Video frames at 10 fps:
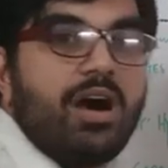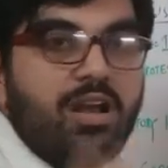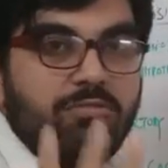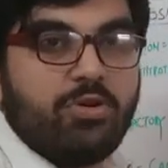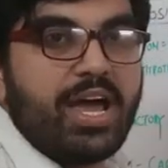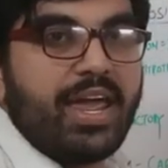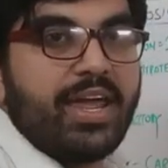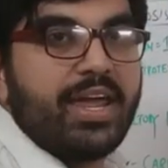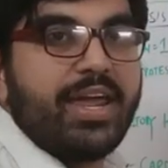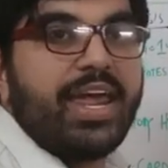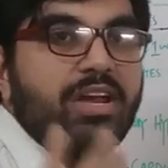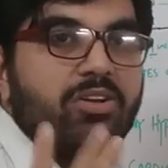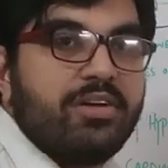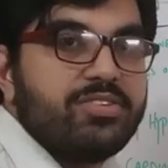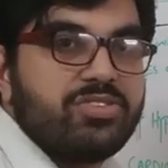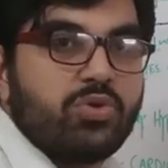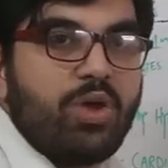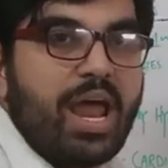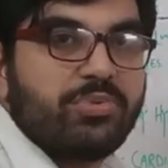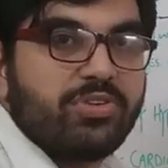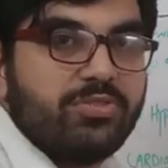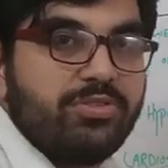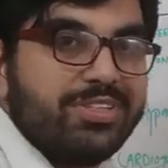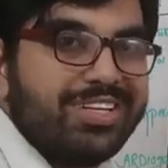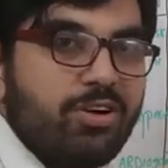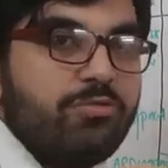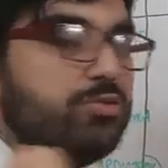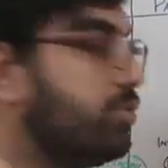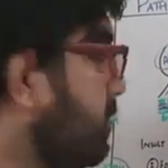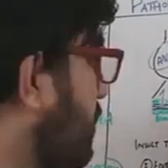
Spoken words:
alveoli and causes the collapse of the